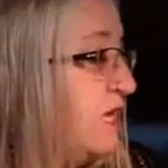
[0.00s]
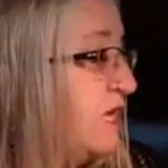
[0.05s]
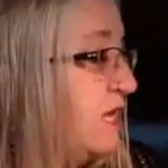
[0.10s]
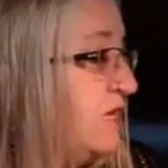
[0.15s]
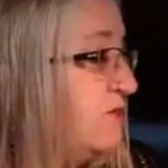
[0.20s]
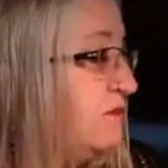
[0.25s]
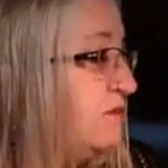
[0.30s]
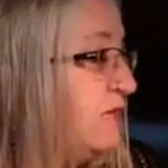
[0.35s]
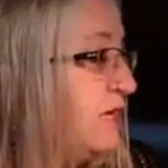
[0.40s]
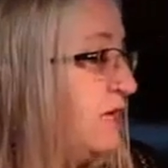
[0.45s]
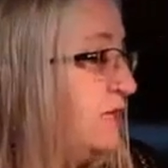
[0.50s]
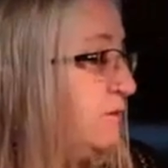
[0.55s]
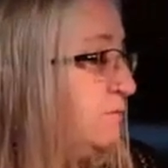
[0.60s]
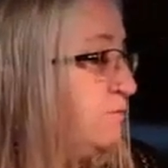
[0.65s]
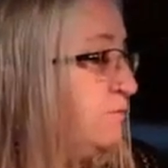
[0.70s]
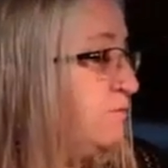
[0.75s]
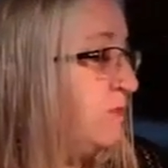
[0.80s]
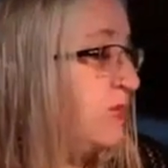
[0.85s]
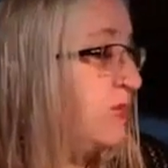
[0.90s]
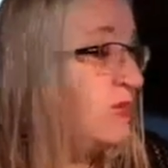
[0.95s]
And
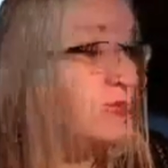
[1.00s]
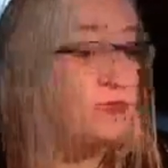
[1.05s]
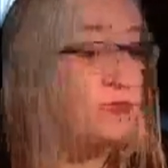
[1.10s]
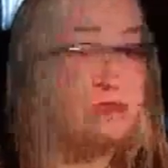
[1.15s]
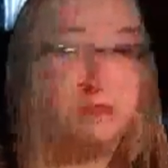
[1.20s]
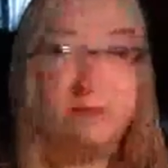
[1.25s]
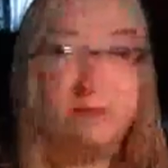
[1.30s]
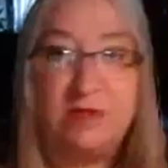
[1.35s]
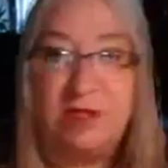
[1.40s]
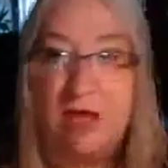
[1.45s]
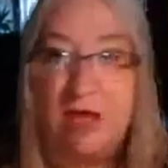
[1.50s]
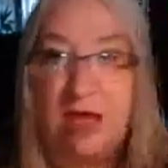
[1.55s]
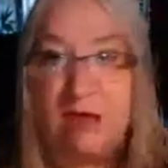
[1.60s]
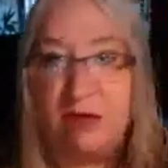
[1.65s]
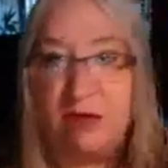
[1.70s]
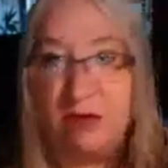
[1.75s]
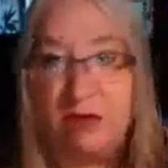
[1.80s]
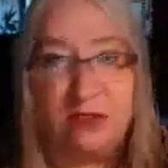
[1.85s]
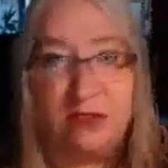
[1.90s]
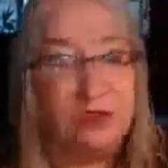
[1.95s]
then some of the
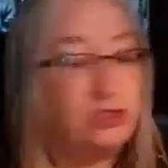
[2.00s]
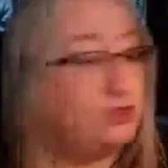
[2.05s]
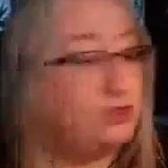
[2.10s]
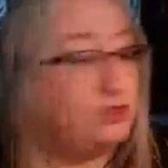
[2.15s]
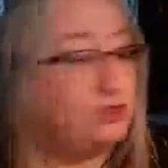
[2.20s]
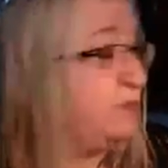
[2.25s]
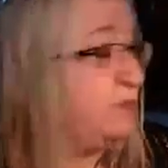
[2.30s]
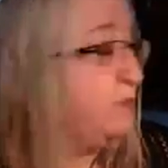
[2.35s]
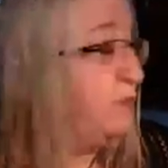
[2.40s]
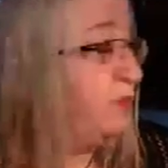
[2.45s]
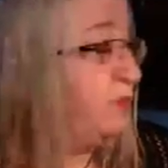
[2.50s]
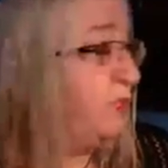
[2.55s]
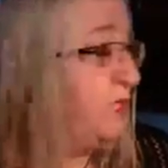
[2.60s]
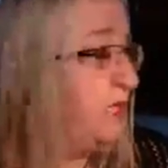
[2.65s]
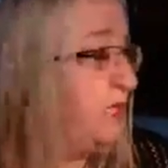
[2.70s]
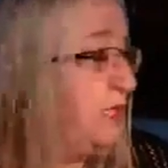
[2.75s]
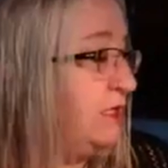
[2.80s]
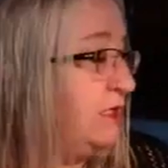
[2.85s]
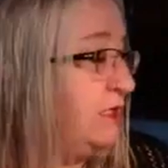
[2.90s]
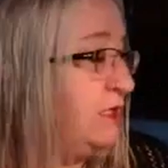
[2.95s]
other things you can put
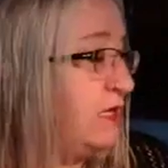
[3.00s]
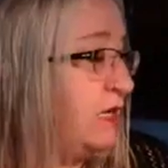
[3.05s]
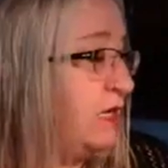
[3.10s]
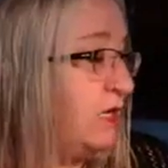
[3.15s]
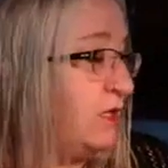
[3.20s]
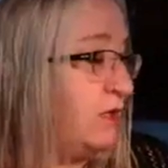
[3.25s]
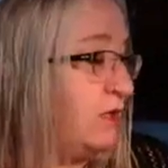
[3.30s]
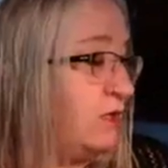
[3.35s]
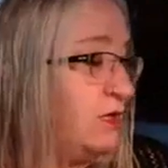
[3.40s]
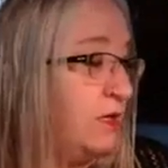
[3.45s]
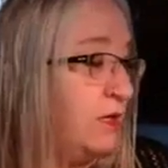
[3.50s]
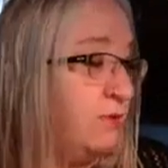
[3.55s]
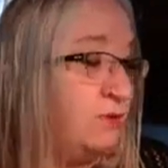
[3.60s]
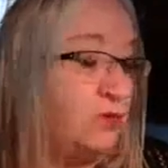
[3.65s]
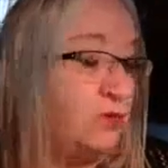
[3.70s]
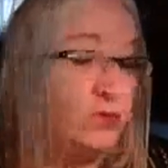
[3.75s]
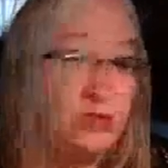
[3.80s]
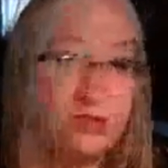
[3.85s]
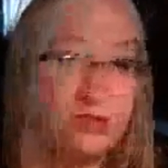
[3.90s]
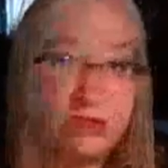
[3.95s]
in are
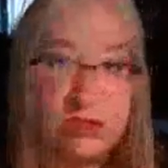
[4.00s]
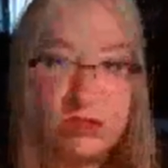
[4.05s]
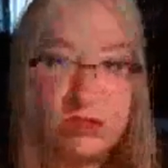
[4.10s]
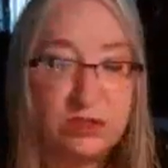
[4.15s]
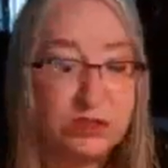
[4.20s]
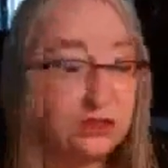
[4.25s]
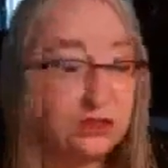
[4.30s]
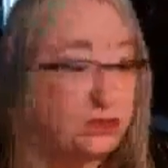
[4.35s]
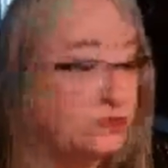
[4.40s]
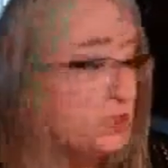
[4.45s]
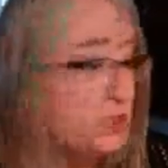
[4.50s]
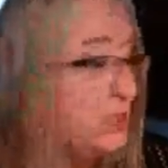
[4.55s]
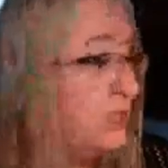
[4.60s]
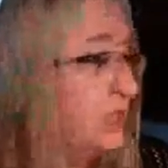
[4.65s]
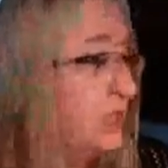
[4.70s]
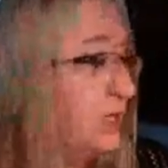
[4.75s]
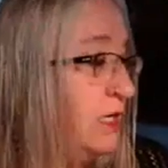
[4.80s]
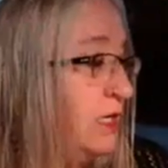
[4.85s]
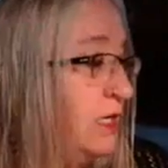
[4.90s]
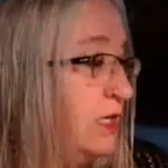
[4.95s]
crystals,
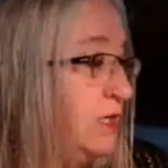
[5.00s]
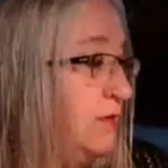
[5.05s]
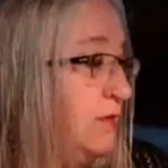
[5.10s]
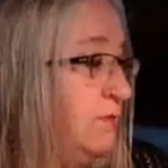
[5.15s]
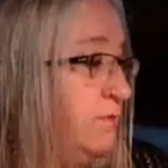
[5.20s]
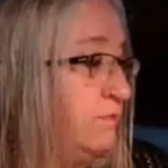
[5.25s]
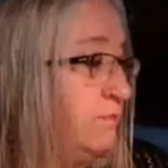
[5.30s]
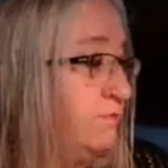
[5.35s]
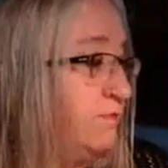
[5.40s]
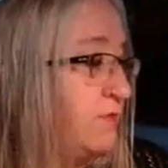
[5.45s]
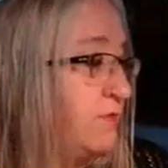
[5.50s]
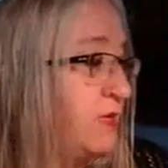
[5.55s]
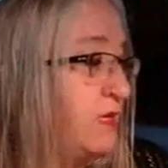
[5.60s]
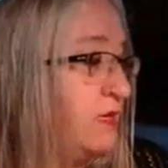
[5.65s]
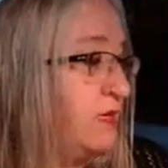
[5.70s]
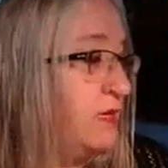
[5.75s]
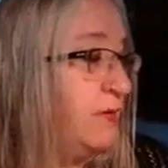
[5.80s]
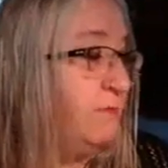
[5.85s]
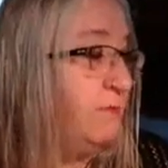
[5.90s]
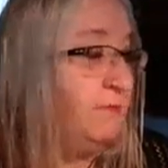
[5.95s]

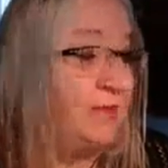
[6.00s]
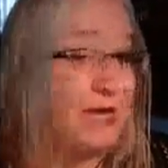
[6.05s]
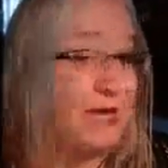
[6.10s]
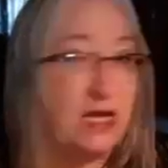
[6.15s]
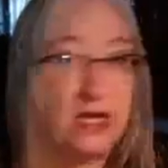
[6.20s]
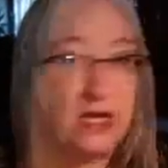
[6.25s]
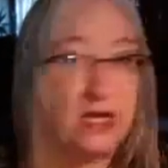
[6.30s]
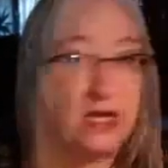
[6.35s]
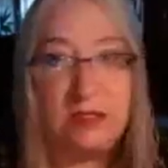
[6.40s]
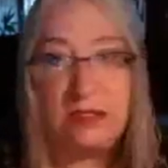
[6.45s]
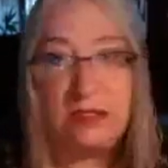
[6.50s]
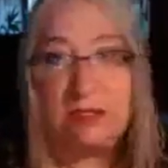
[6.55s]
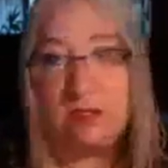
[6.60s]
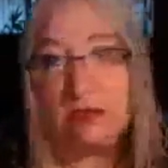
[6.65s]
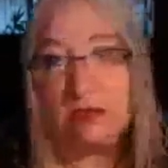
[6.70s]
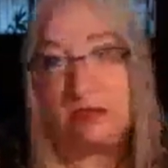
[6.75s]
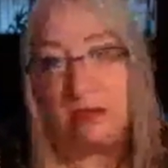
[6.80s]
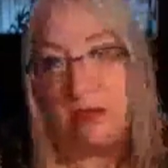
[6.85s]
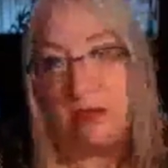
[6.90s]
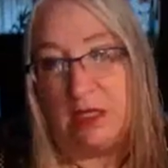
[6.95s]
a bell,
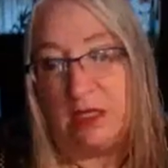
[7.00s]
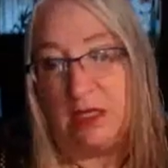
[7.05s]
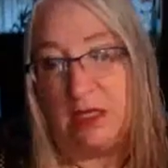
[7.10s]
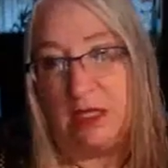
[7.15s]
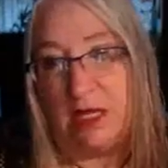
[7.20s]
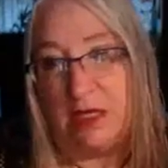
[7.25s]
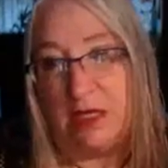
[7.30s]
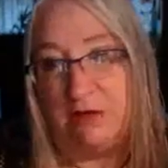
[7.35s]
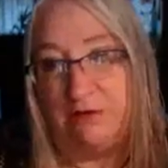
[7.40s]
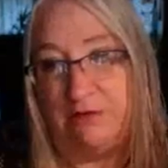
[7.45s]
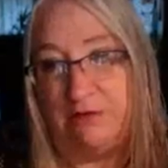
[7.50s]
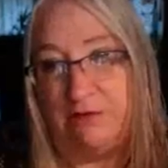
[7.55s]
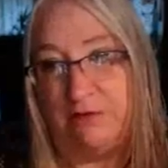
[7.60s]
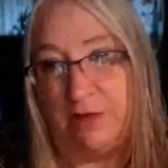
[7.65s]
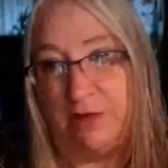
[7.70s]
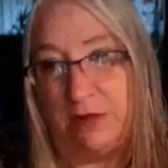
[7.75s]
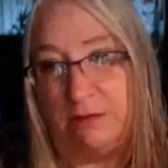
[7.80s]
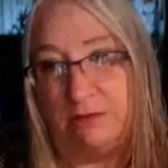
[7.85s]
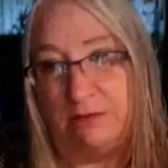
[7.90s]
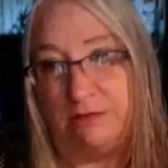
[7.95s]
so any kind of
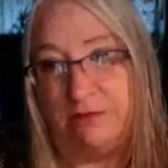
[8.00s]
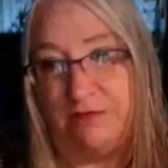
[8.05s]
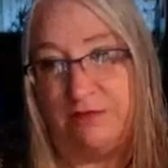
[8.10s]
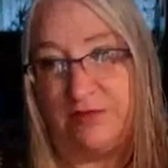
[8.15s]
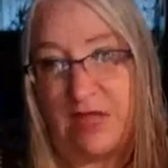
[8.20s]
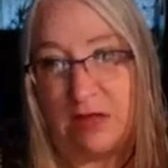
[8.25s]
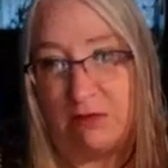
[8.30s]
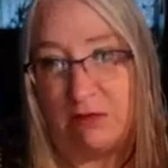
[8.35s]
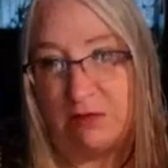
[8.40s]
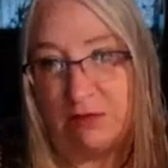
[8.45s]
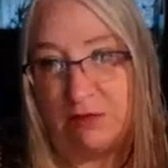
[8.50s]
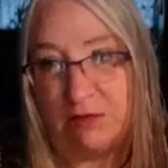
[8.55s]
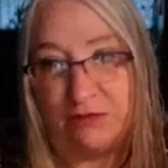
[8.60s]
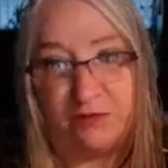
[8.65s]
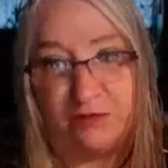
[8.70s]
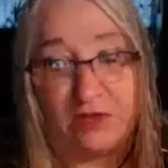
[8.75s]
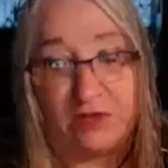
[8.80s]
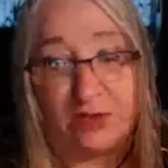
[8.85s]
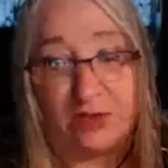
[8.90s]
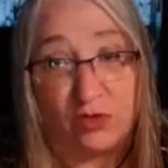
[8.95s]
flowers,
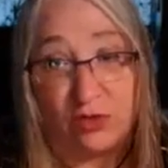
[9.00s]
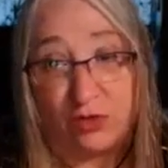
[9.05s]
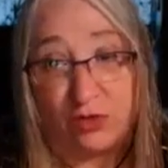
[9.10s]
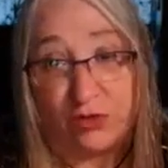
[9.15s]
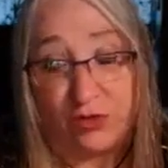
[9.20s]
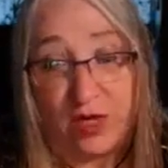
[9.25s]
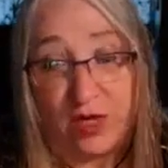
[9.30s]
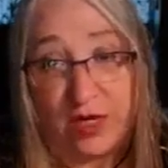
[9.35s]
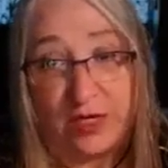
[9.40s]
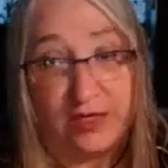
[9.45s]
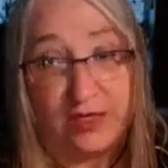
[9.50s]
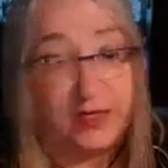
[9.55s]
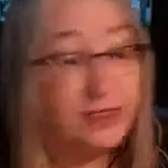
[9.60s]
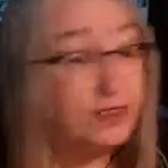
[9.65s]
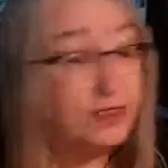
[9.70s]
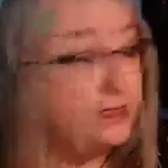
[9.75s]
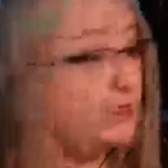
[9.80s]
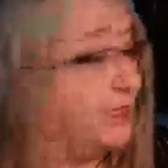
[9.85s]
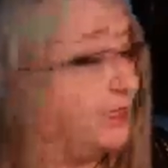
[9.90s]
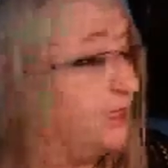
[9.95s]
fresh or dried.
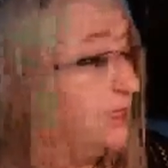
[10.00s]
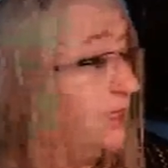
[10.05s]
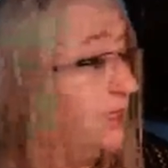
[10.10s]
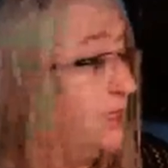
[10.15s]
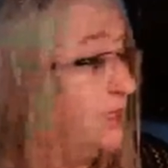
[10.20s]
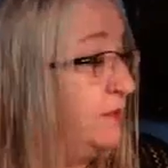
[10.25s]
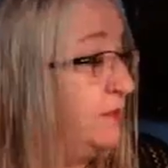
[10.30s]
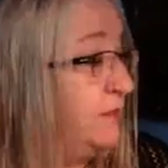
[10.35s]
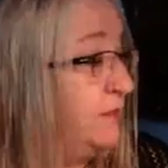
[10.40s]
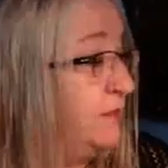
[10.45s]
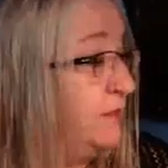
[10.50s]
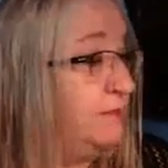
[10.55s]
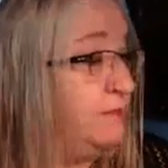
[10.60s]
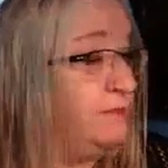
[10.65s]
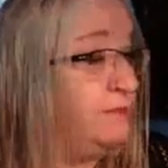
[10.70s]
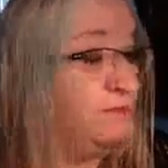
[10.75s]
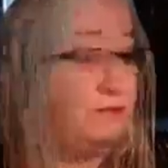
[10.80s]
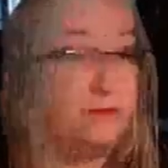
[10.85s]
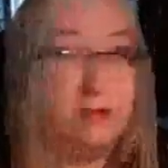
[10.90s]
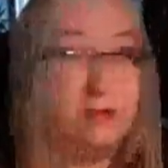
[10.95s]
And
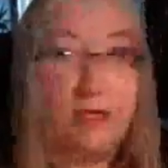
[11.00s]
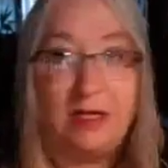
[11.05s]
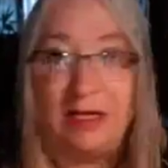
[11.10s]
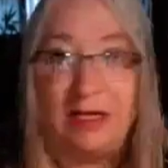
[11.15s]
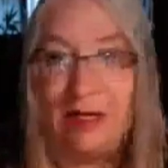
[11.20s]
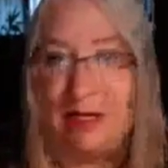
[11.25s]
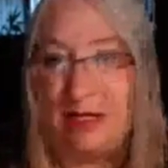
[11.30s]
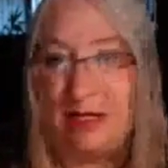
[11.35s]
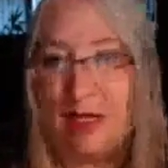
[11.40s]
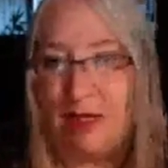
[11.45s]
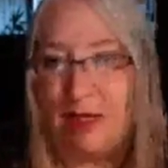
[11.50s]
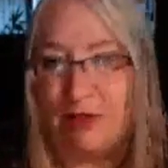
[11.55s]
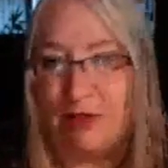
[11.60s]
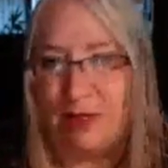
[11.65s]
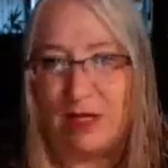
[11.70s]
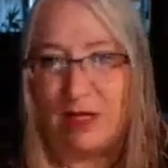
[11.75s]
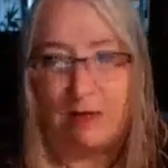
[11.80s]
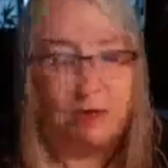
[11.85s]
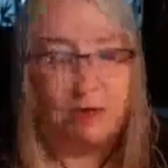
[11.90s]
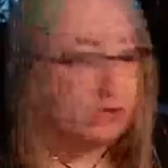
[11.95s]
the other
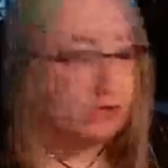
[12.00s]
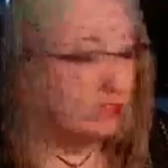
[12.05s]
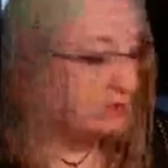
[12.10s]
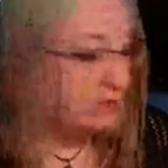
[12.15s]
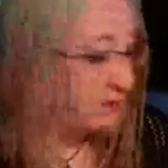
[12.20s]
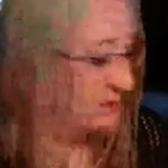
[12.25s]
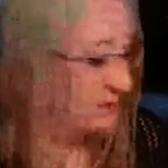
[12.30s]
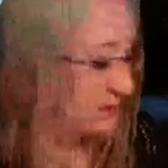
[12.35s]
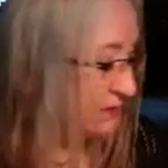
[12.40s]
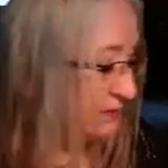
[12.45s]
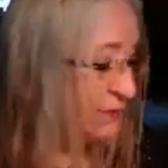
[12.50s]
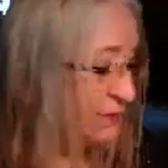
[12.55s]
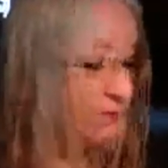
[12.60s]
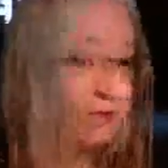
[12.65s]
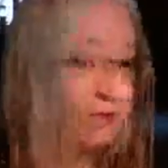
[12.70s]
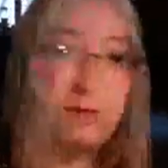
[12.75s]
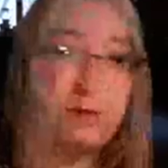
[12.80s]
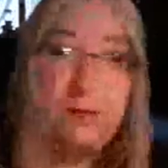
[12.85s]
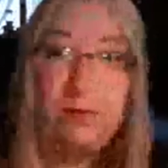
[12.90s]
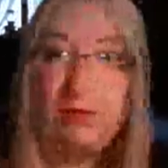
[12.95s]
thing I wrote down is some
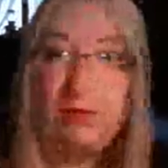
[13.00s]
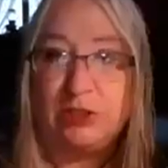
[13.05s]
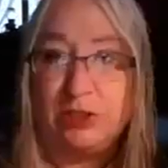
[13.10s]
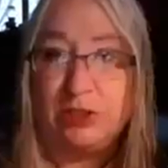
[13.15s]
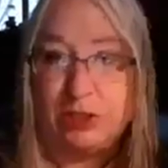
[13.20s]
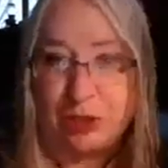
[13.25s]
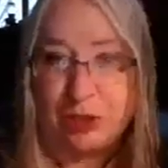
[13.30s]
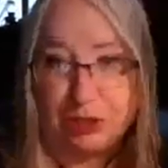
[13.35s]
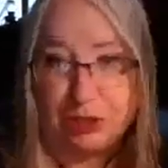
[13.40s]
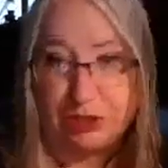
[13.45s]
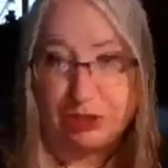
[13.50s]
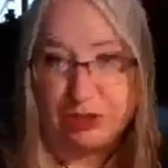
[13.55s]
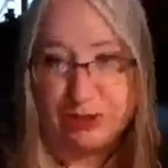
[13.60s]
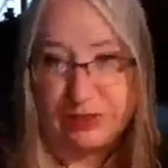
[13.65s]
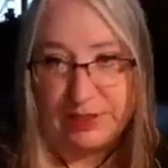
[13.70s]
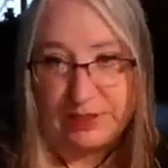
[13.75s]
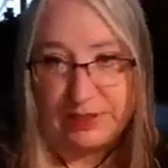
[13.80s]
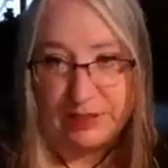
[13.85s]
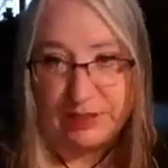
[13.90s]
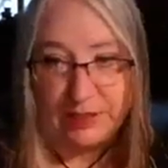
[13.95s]
people put dirt
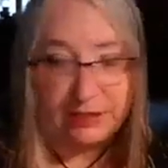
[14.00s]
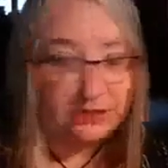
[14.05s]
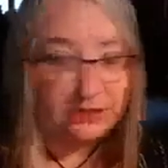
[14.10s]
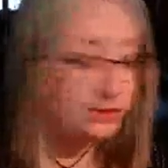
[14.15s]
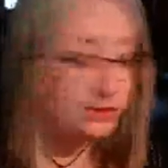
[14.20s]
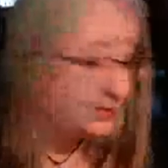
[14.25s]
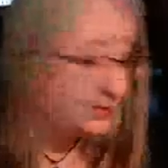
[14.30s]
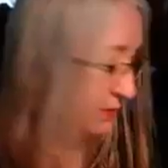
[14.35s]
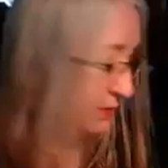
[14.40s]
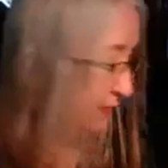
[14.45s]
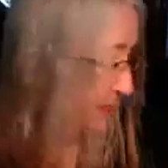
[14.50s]
in theirs.